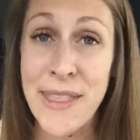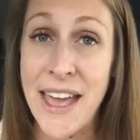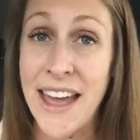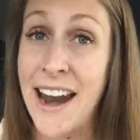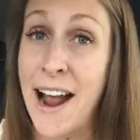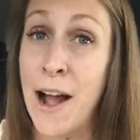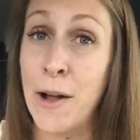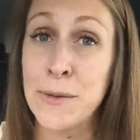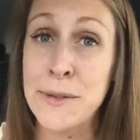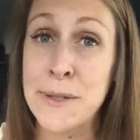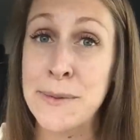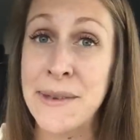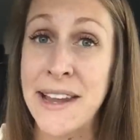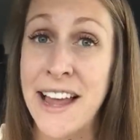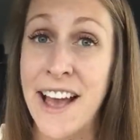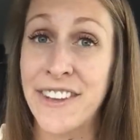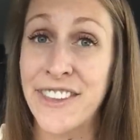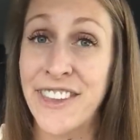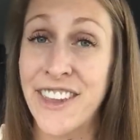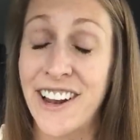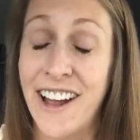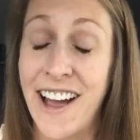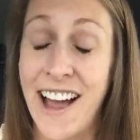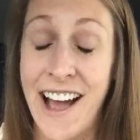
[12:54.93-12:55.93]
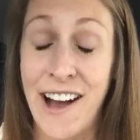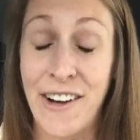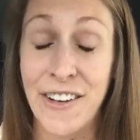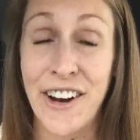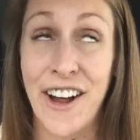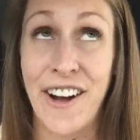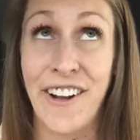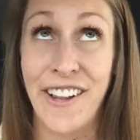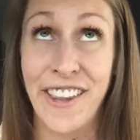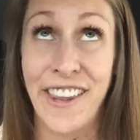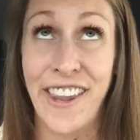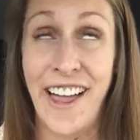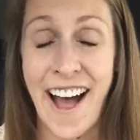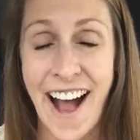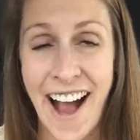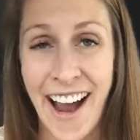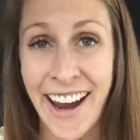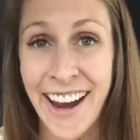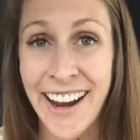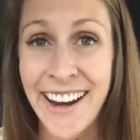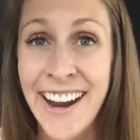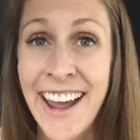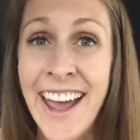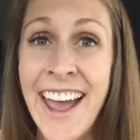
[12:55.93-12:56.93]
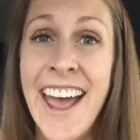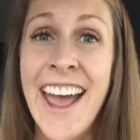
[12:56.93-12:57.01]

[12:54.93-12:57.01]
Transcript: That helps me out a lot.